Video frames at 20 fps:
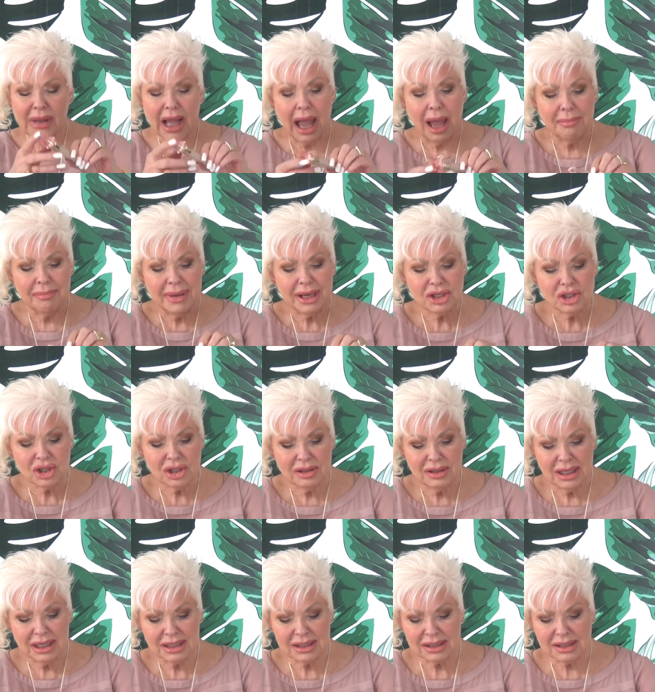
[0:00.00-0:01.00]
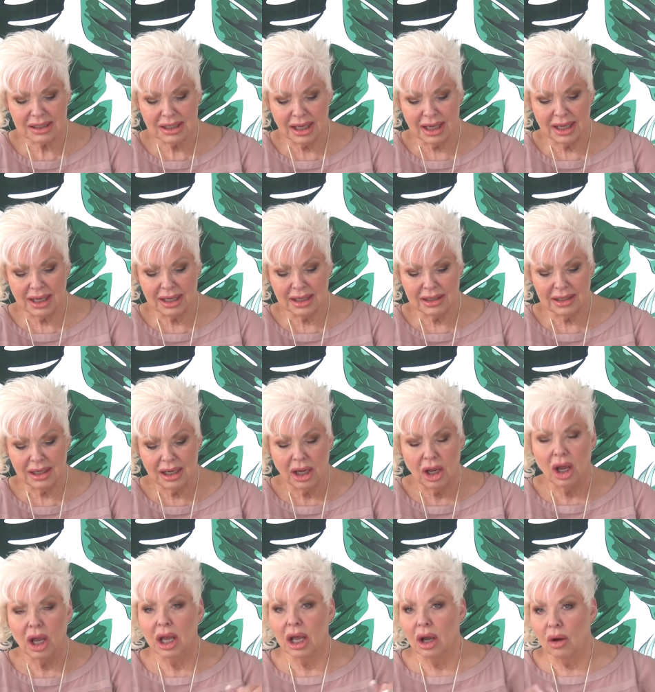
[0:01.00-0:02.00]
I mentioned this and
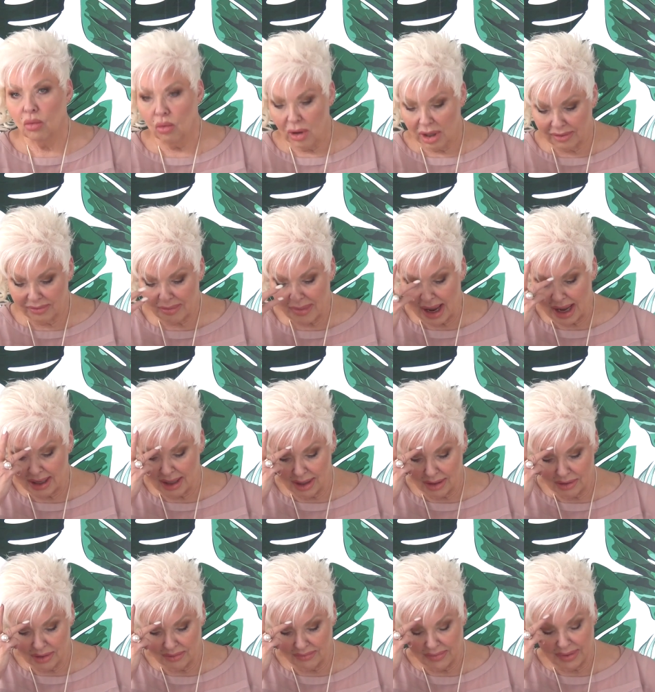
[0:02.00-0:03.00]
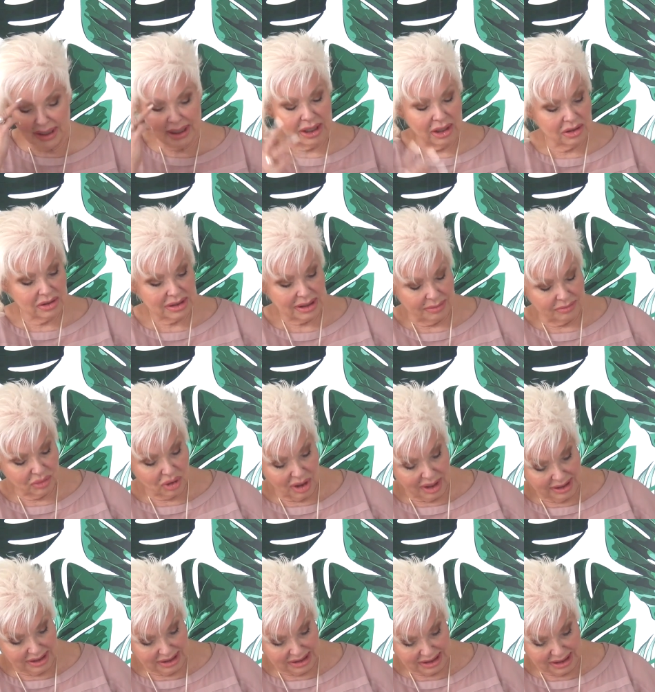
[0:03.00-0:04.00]
one of my other videos. I'm
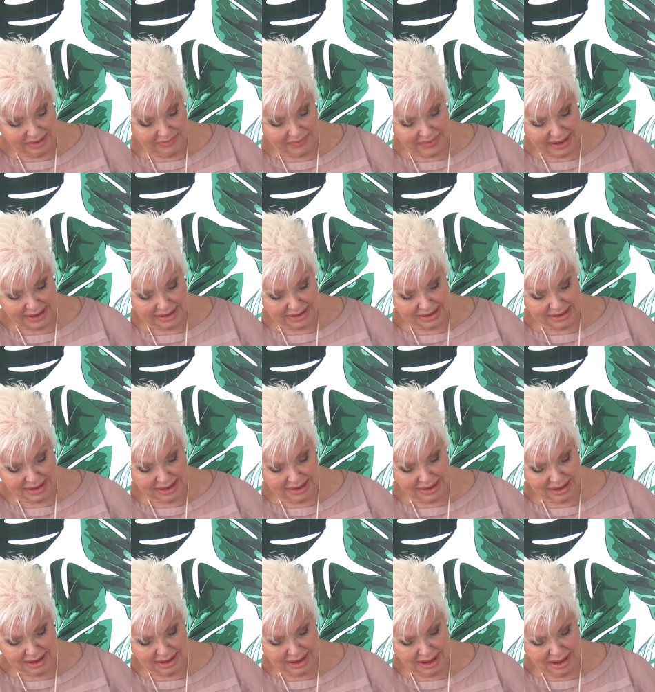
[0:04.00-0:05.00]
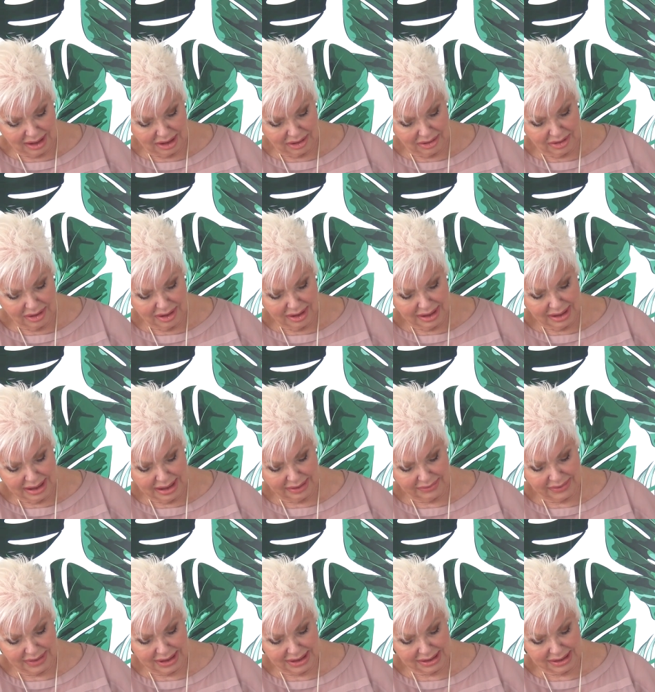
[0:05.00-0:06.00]
trying to see if I can see the color.
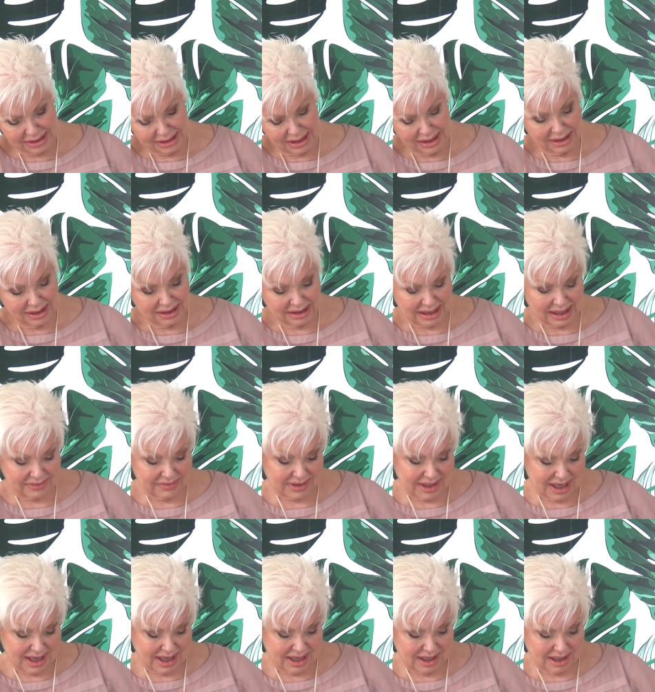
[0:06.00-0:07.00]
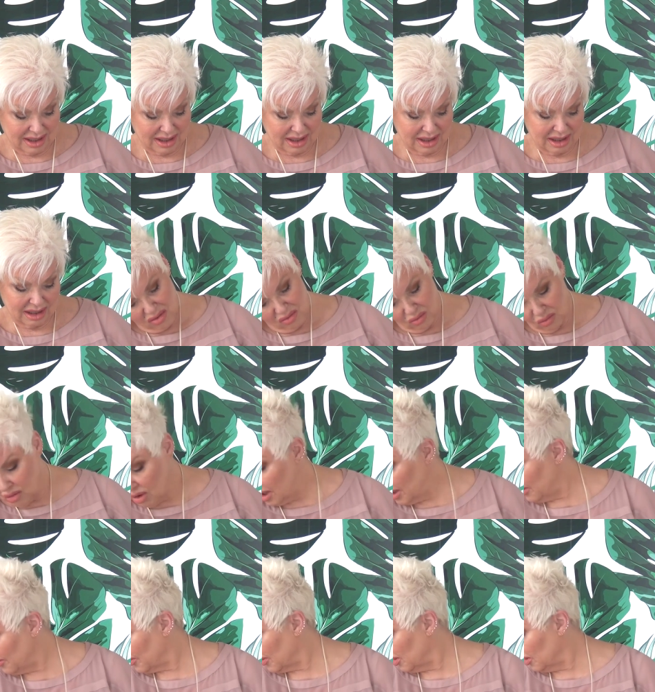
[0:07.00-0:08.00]
Yeah, this is, I think,
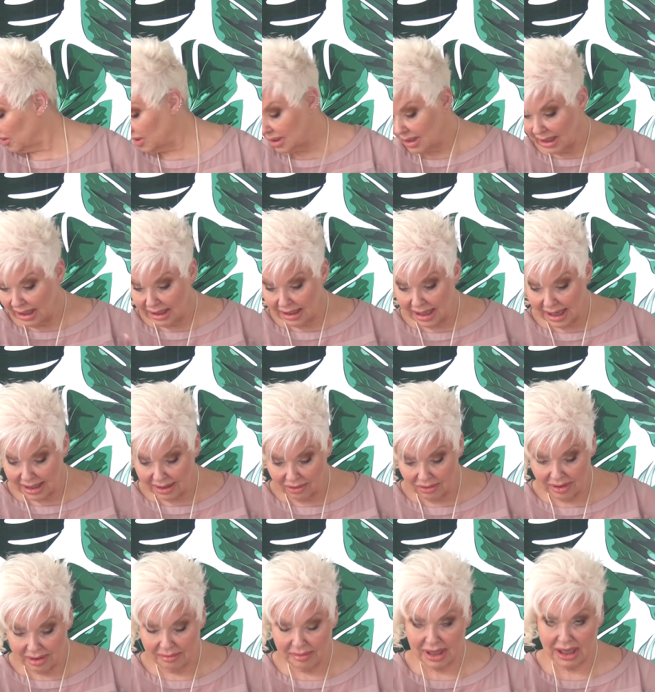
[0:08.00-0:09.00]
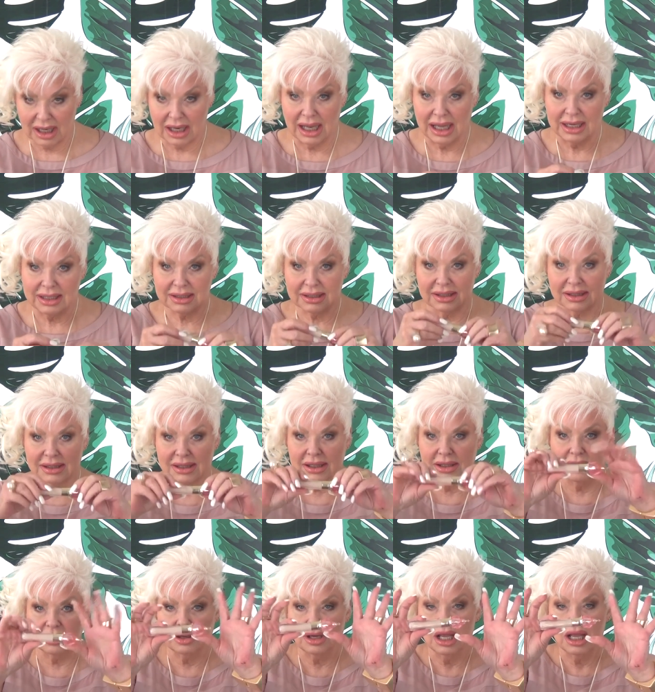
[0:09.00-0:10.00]
113. I don't have my glasses
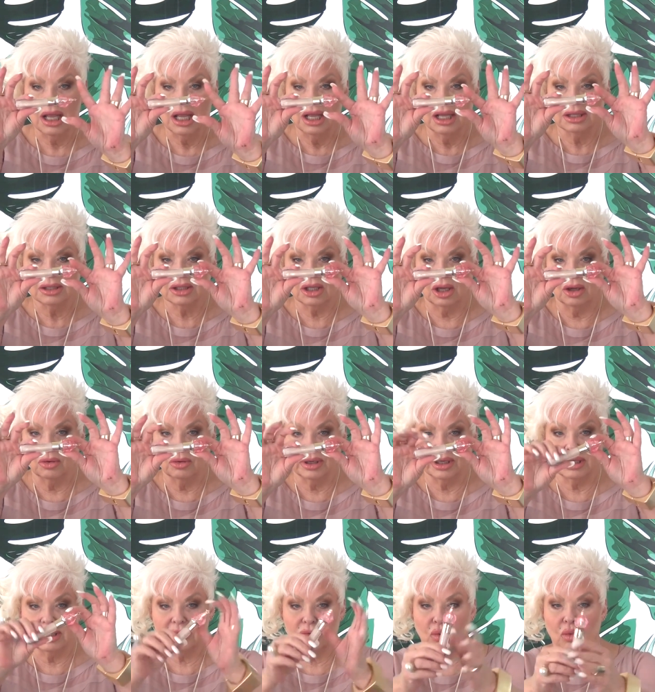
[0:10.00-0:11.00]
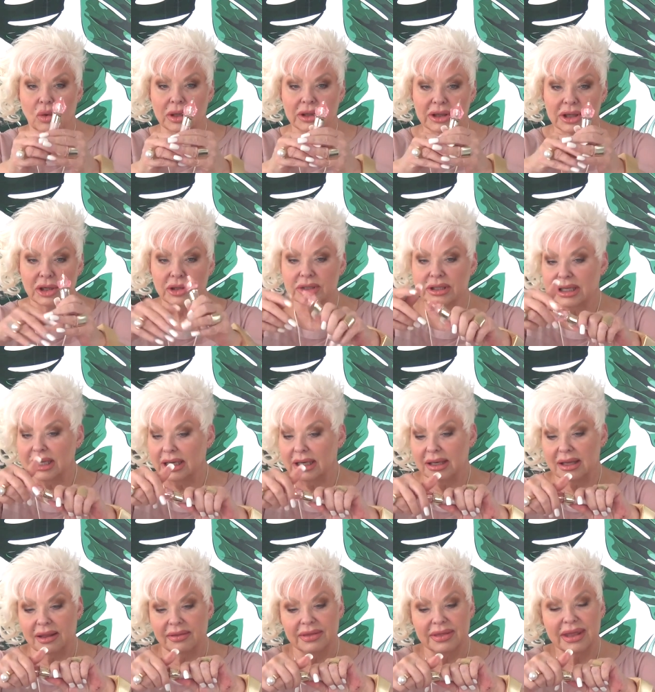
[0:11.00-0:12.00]
here. So it's
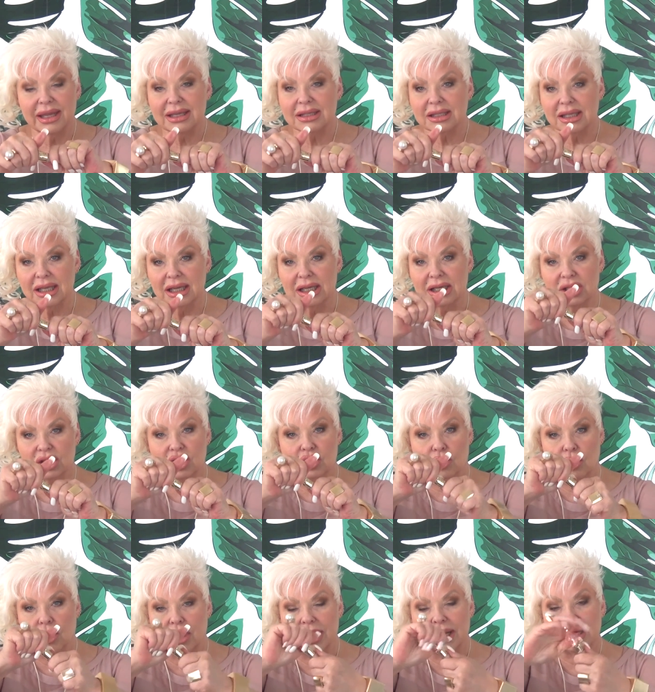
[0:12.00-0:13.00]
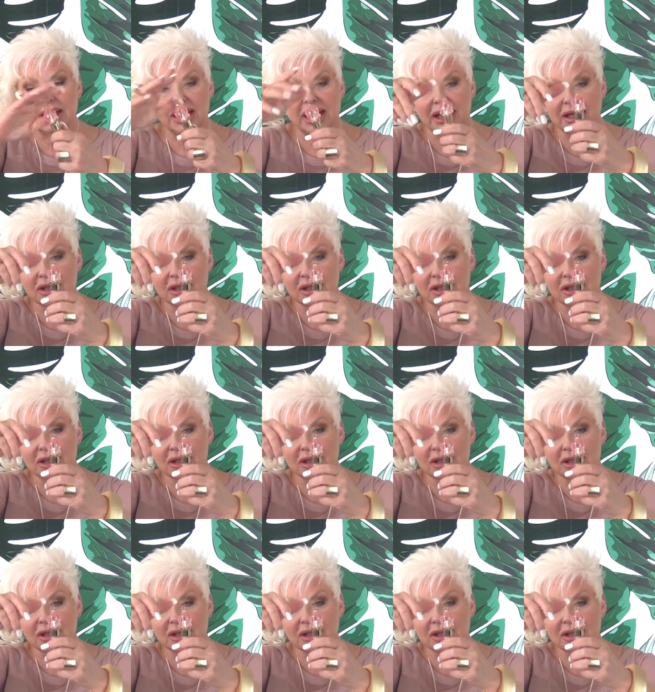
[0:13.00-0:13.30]
113. This is great.